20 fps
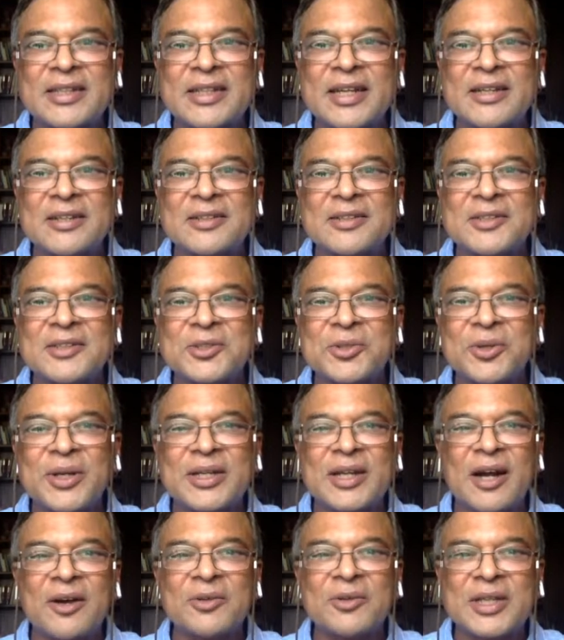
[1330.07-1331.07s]
tell,
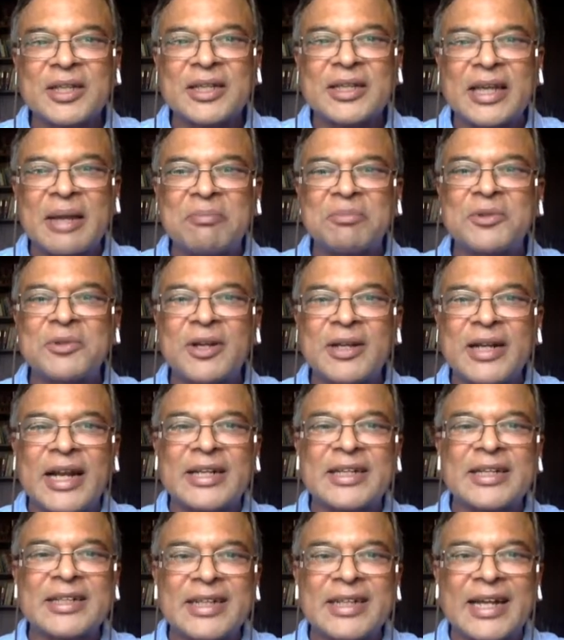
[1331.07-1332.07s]
showing how they kept on
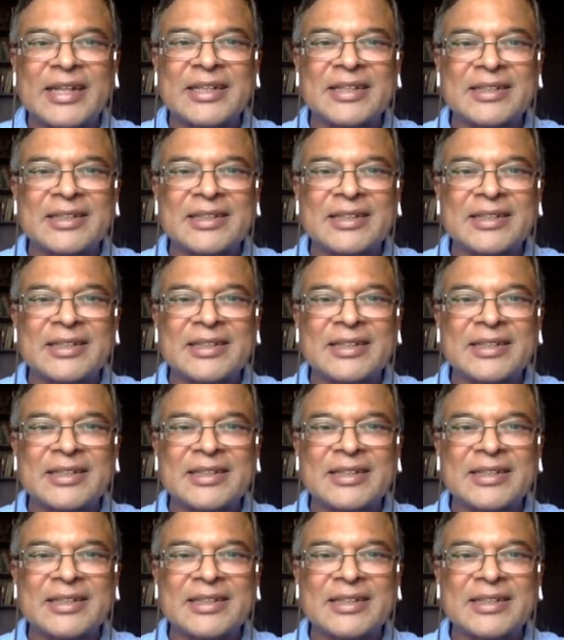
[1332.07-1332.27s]
at it.